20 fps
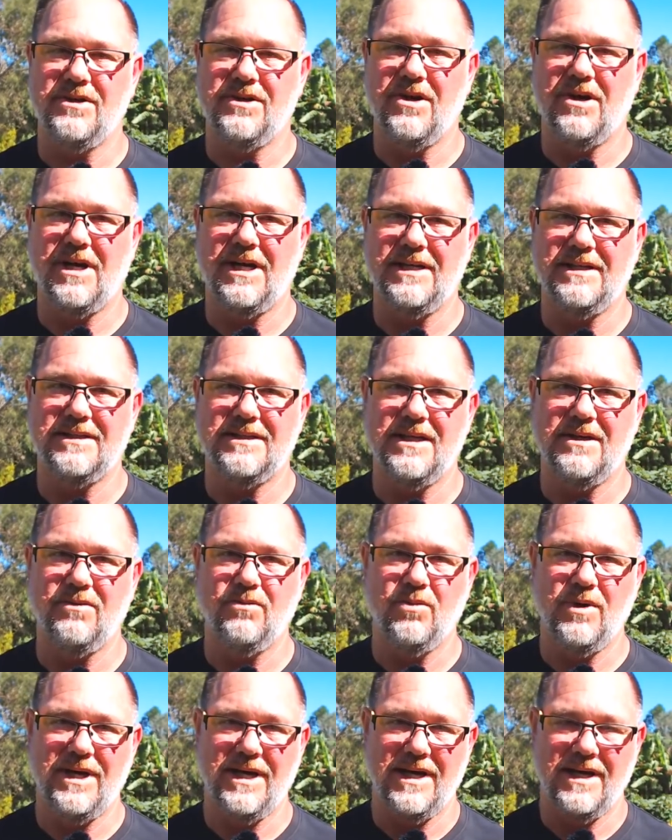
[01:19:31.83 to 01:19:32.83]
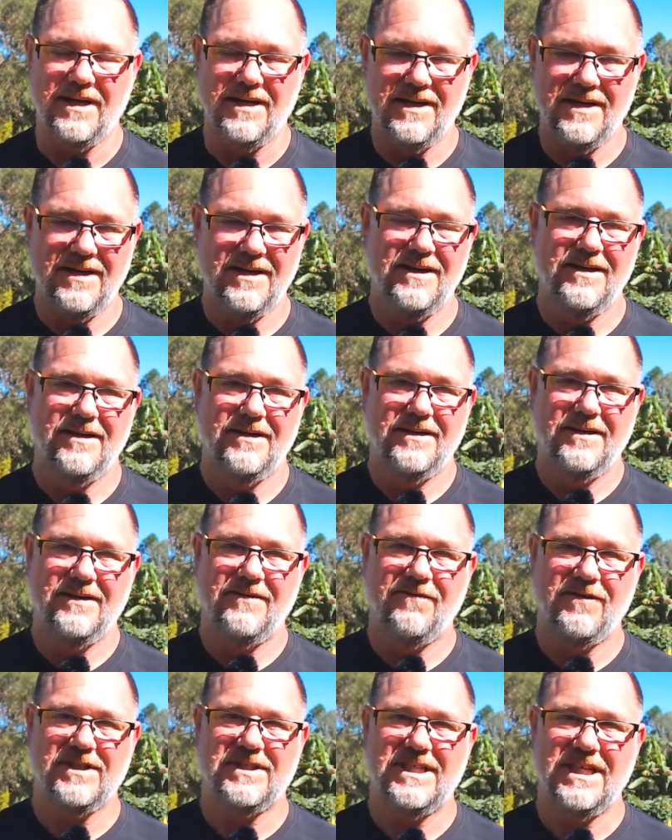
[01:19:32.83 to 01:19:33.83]
you guys, and we're
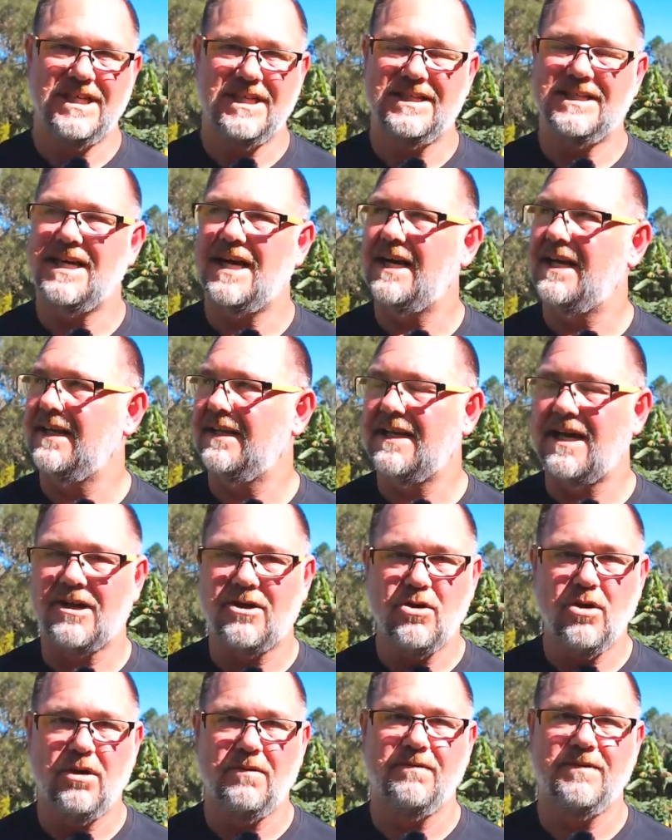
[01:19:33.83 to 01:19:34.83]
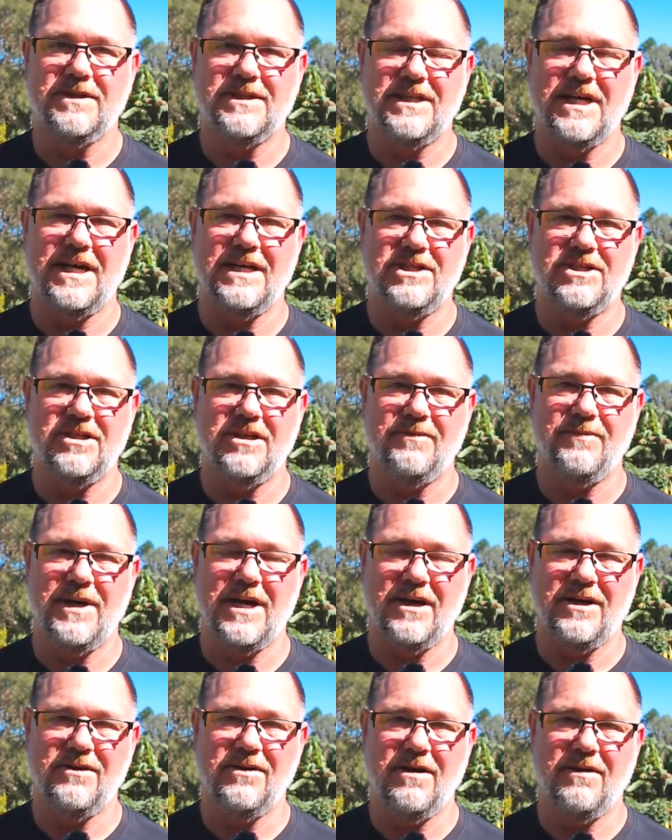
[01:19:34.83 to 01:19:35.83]
facilitating that conversation
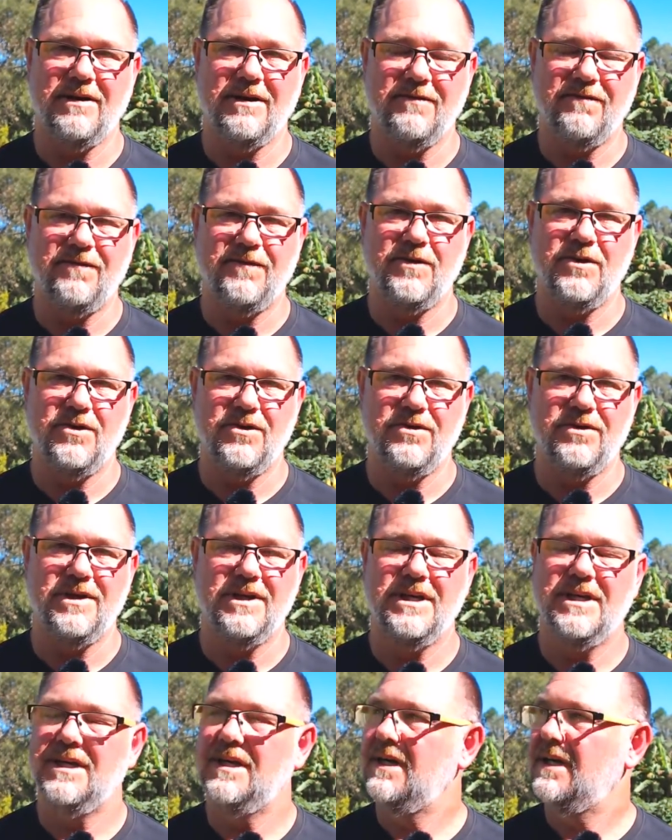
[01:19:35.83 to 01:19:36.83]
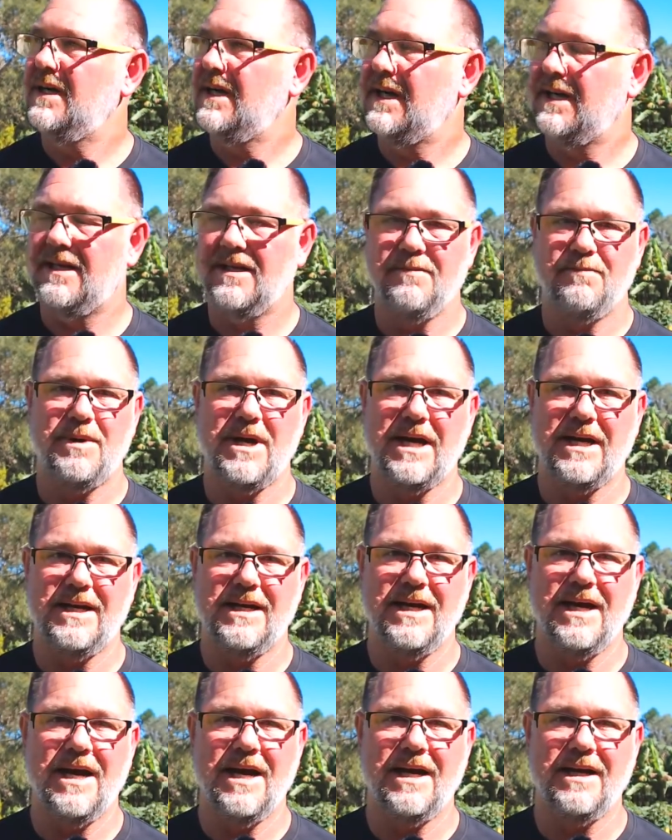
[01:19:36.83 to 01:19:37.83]
about growing food in the
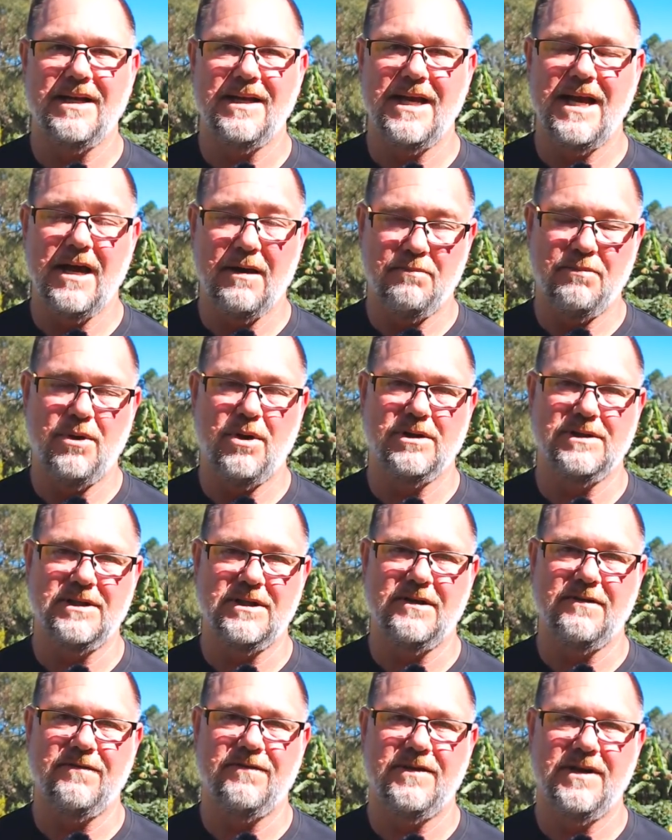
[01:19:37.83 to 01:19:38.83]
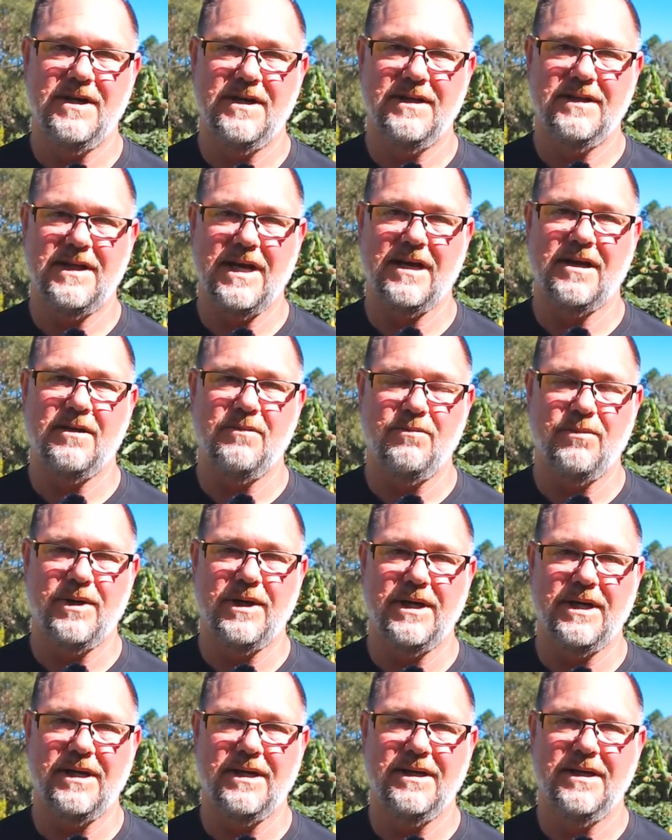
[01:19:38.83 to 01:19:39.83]
backyard and how positive that can
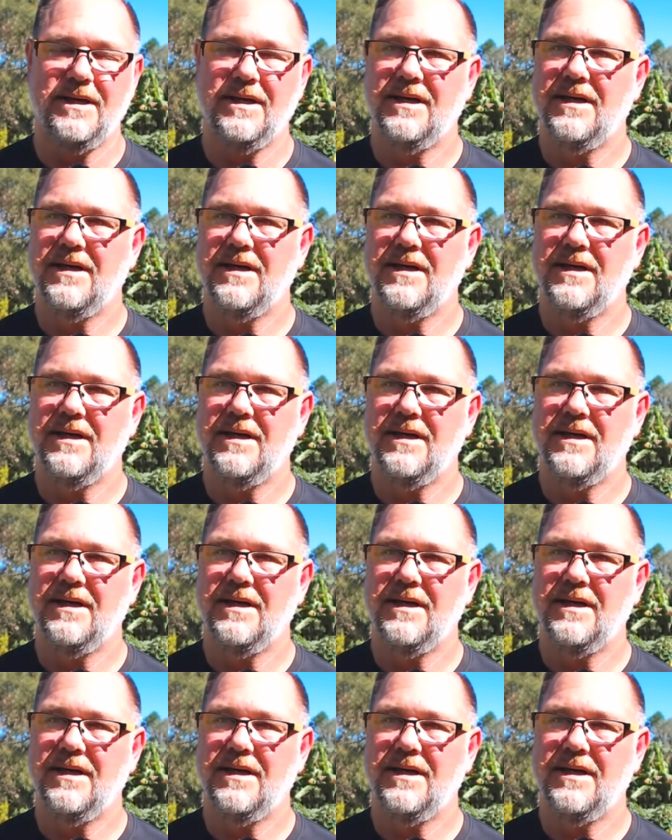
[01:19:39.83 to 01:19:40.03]
be.